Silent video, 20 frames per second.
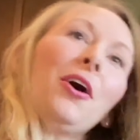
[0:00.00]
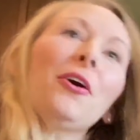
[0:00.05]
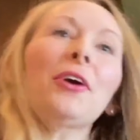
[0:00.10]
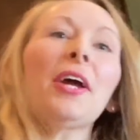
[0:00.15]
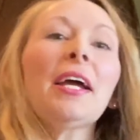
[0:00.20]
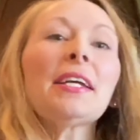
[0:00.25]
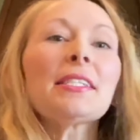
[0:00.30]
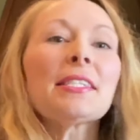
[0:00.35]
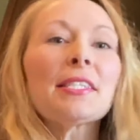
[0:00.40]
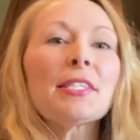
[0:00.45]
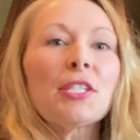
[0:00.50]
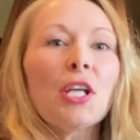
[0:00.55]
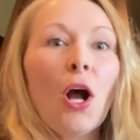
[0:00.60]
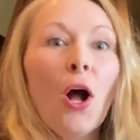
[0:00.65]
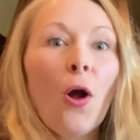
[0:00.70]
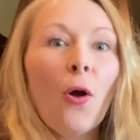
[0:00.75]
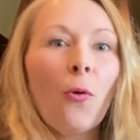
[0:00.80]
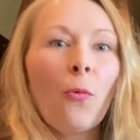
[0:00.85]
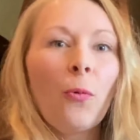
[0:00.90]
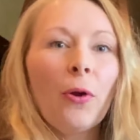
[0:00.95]
Okay,
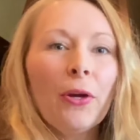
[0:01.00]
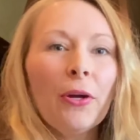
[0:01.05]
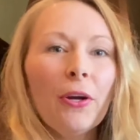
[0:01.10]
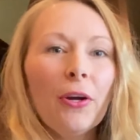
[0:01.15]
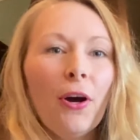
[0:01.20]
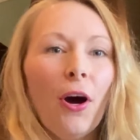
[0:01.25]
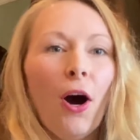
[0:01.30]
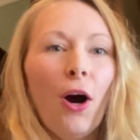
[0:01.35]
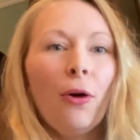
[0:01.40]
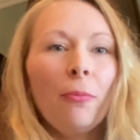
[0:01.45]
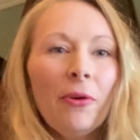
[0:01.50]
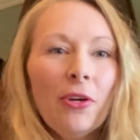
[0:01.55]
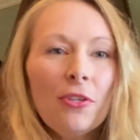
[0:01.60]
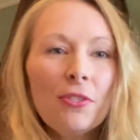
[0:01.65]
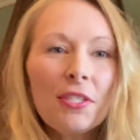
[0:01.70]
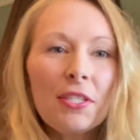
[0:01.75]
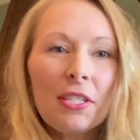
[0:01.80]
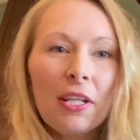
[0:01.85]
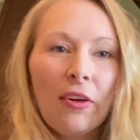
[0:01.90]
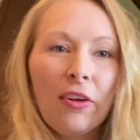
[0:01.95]
so we're
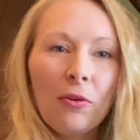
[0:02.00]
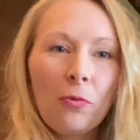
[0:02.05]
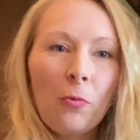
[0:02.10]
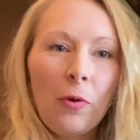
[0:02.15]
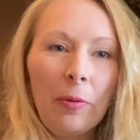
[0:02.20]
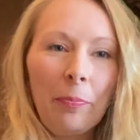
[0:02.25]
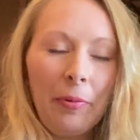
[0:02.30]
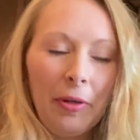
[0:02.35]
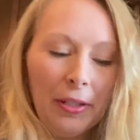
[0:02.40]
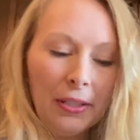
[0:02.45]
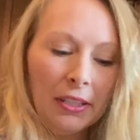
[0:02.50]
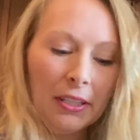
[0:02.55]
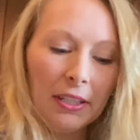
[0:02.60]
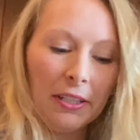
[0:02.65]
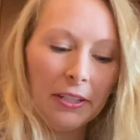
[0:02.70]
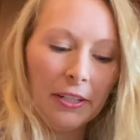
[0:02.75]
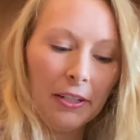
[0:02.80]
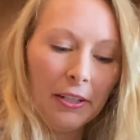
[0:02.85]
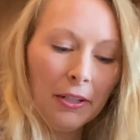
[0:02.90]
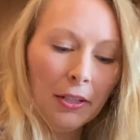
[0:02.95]
almost done whipping
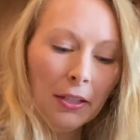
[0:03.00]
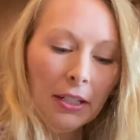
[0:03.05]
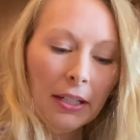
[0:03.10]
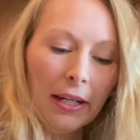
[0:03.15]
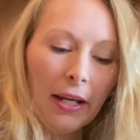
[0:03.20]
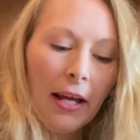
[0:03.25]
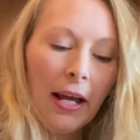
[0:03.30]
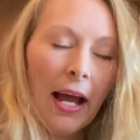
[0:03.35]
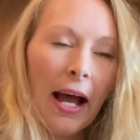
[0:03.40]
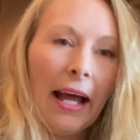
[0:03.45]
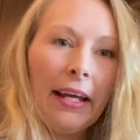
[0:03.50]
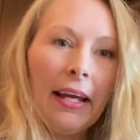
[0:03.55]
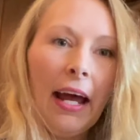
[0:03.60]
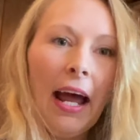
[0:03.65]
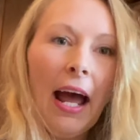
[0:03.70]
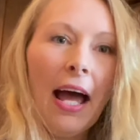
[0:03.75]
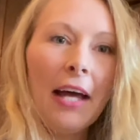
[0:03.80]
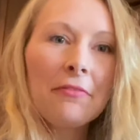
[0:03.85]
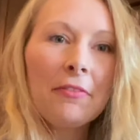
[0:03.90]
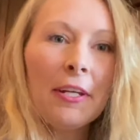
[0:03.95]
here. I
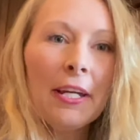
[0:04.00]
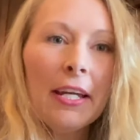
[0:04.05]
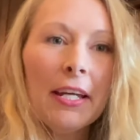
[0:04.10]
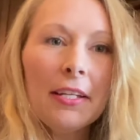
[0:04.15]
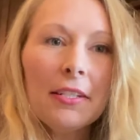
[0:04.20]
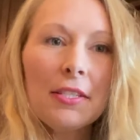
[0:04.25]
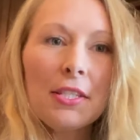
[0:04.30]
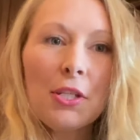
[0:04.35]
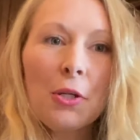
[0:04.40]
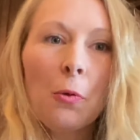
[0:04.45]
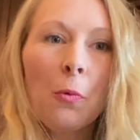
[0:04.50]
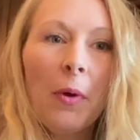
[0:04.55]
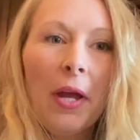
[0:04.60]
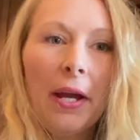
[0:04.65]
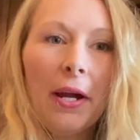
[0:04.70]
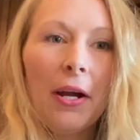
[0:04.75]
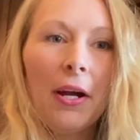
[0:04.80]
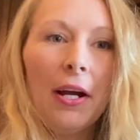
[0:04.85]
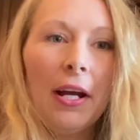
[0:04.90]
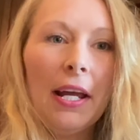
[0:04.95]
have it to
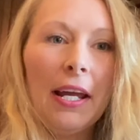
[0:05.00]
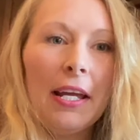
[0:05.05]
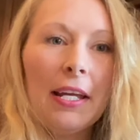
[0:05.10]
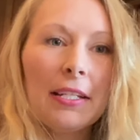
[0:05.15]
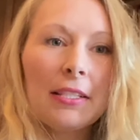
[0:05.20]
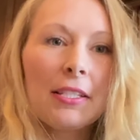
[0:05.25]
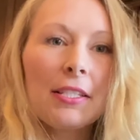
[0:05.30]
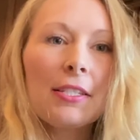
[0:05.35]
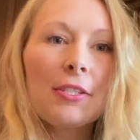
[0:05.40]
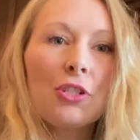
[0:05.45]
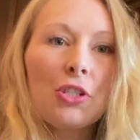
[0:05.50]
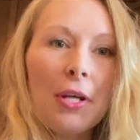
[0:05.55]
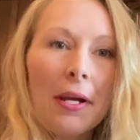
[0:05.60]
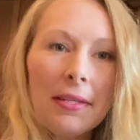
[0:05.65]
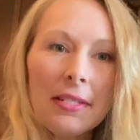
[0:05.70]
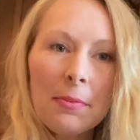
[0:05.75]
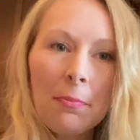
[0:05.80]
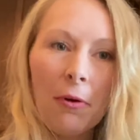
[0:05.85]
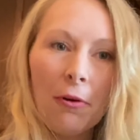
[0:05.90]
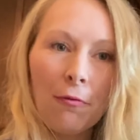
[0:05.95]
where it's
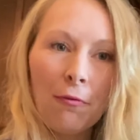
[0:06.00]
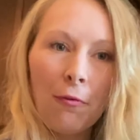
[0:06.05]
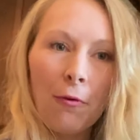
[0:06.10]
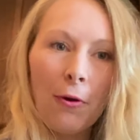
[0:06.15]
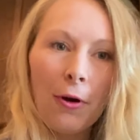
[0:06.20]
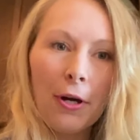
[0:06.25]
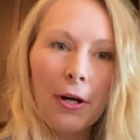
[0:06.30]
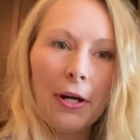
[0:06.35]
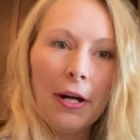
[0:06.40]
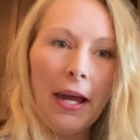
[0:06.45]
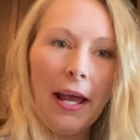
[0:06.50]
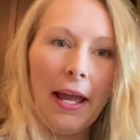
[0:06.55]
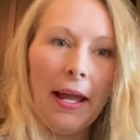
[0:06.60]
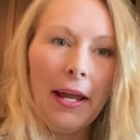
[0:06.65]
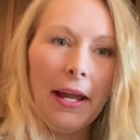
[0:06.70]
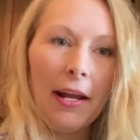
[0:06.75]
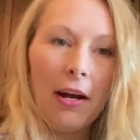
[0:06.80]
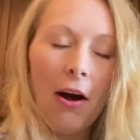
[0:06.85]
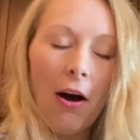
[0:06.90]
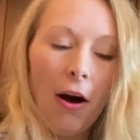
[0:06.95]
just before
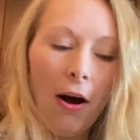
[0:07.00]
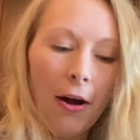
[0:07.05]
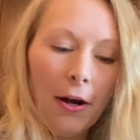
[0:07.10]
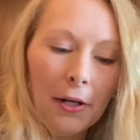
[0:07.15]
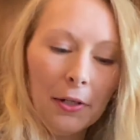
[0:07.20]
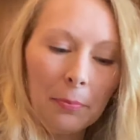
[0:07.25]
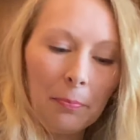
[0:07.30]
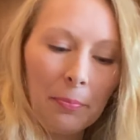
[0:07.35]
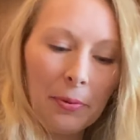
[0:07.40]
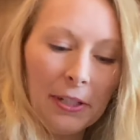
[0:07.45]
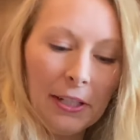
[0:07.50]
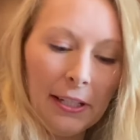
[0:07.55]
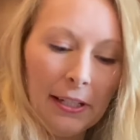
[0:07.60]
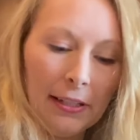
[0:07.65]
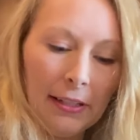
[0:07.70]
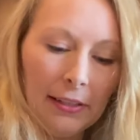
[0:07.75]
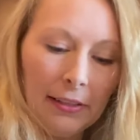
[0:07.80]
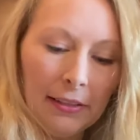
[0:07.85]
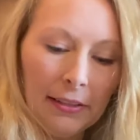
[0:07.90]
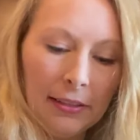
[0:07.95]
a hard
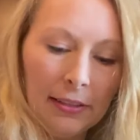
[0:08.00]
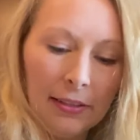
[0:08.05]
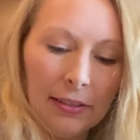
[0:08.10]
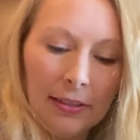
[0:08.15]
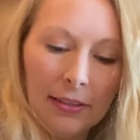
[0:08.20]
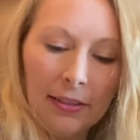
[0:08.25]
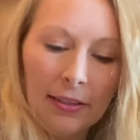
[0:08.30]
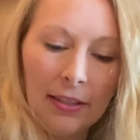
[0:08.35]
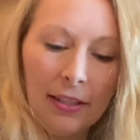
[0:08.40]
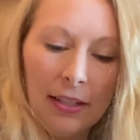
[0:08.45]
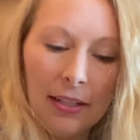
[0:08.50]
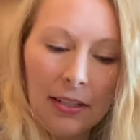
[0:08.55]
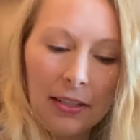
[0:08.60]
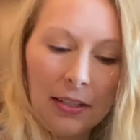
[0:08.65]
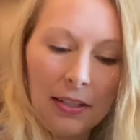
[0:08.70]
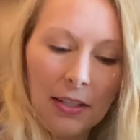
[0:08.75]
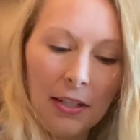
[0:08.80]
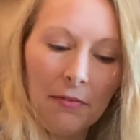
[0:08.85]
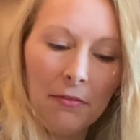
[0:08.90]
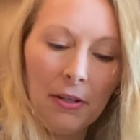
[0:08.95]
peak.
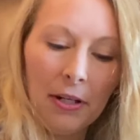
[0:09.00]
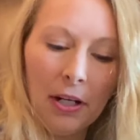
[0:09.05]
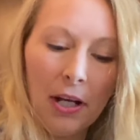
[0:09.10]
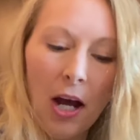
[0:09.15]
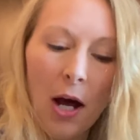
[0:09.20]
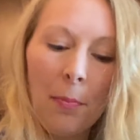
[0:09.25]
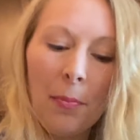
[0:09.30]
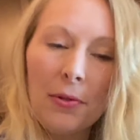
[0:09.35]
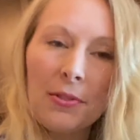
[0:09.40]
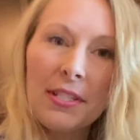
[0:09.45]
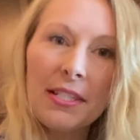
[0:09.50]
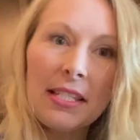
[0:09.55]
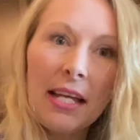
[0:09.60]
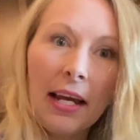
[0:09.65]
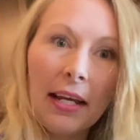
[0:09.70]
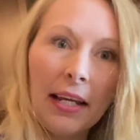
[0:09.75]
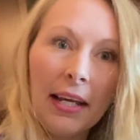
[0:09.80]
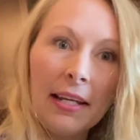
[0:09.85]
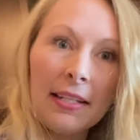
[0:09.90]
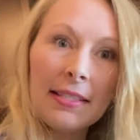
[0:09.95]
Give it a couple
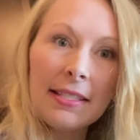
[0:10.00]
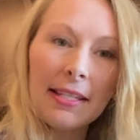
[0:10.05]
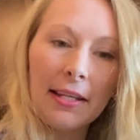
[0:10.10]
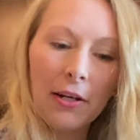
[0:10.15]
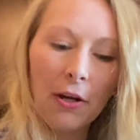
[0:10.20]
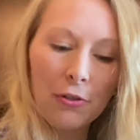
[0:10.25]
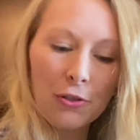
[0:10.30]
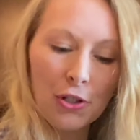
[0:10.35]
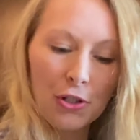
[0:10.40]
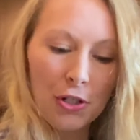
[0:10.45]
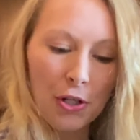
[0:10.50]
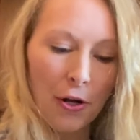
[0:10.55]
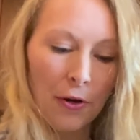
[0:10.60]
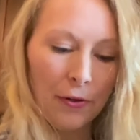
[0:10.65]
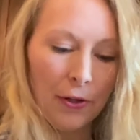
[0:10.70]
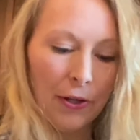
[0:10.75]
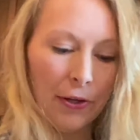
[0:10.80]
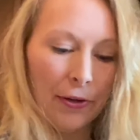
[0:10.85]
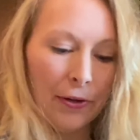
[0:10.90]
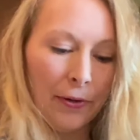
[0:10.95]
seconds and I'll
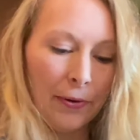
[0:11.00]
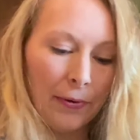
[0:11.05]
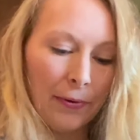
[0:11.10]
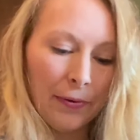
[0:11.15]
show you.